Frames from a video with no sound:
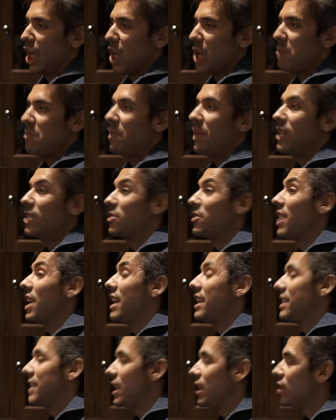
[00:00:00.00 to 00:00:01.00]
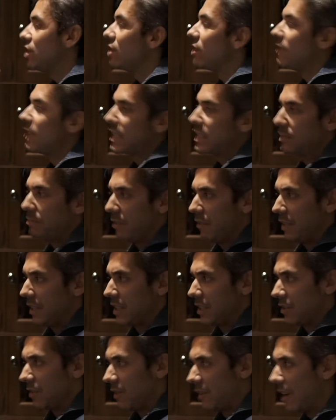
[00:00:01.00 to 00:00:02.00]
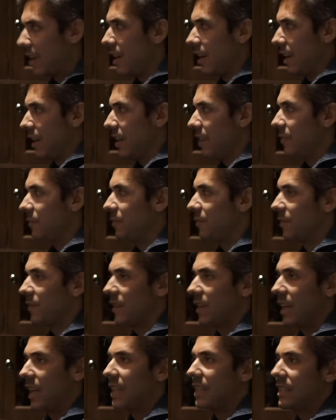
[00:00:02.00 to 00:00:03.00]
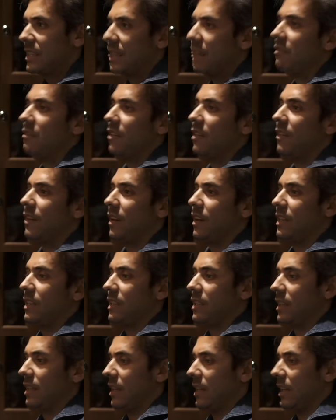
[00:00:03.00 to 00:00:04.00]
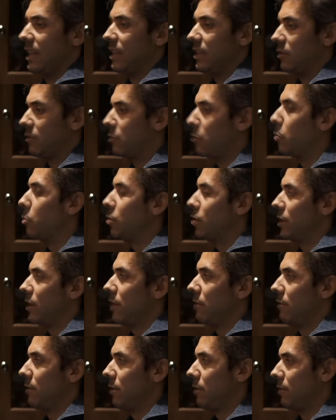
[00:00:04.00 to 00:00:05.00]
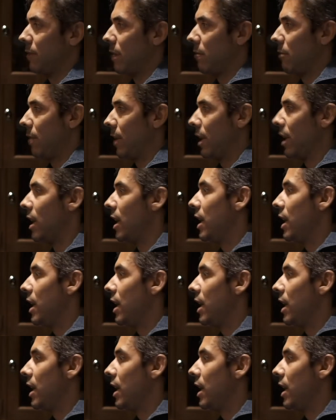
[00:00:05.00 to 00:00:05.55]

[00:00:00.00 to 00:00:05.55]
Personalization of experience online is something that is of course on our